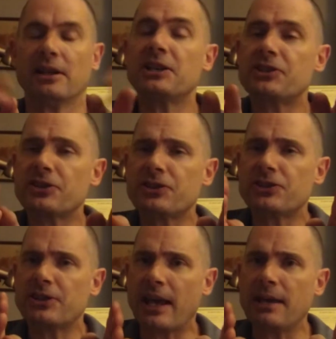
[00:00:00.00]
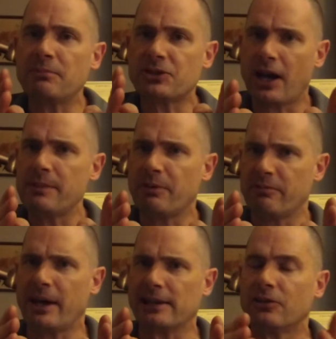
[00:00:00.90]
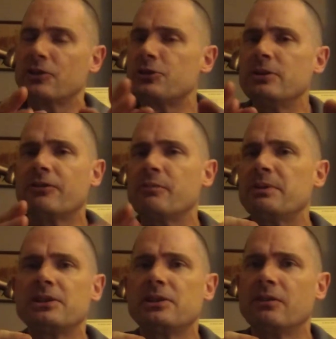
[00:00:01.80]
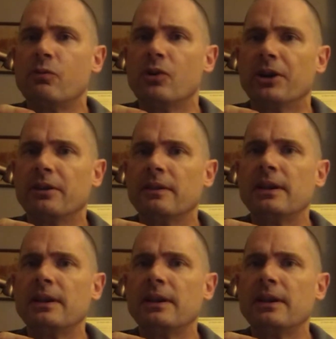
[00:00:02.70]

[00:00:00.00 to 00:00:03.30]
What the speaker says: It's the same type of metal, or two different pieces of wood.